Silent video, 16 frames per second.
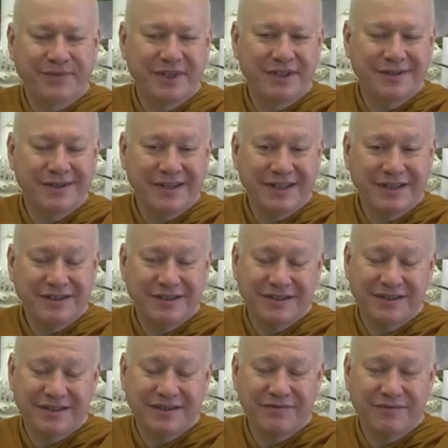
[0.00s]
So
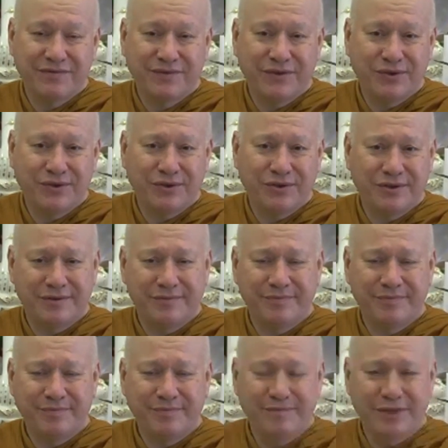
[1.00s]
these four
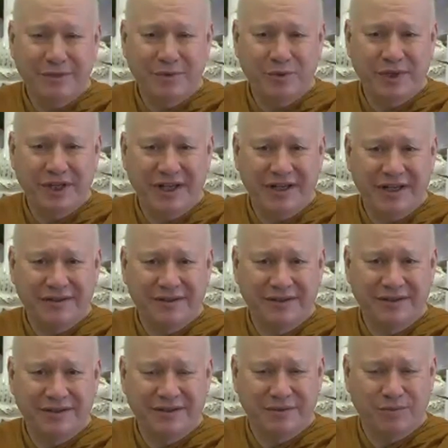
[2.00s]
Brahma
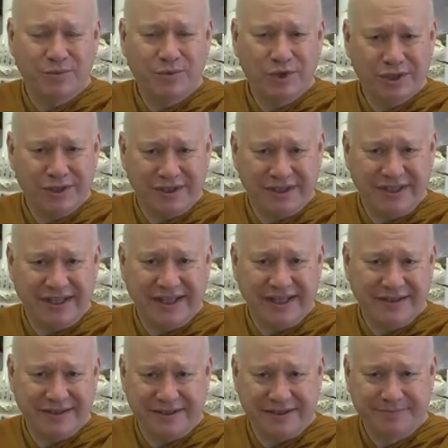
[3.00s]
Viharas work together.